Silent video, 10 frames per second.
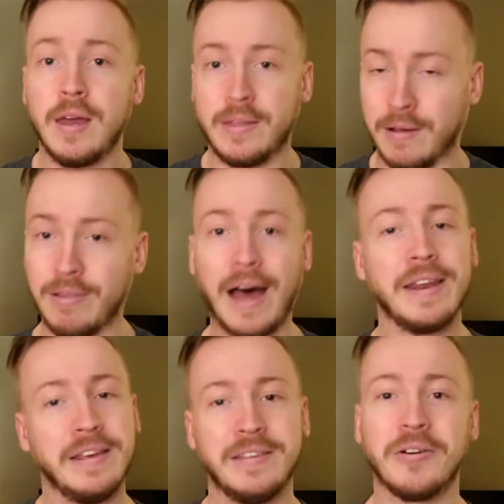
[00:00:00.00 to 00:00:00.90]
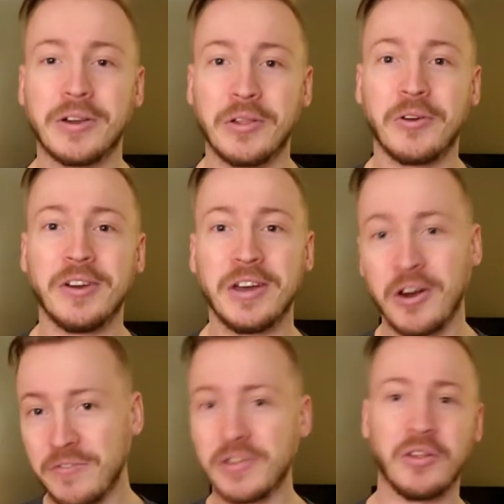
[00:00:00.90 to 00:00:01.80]
It's a lot easier on a learning
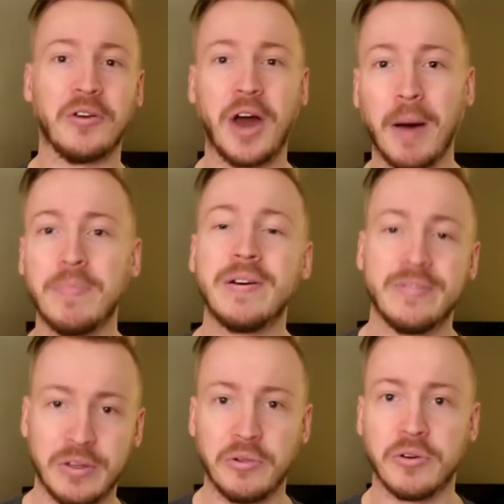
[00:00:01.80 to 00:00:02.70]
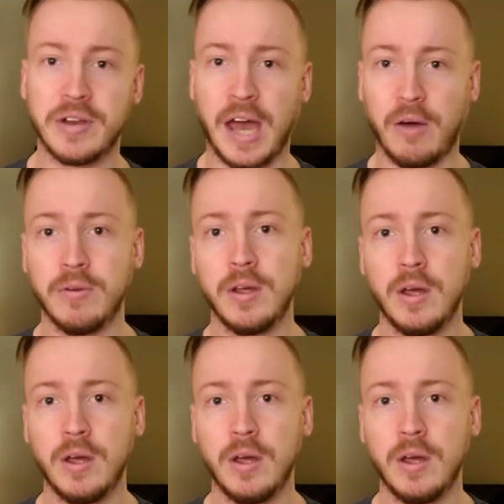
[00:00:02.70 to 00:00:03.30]
curve to learn up than learn down.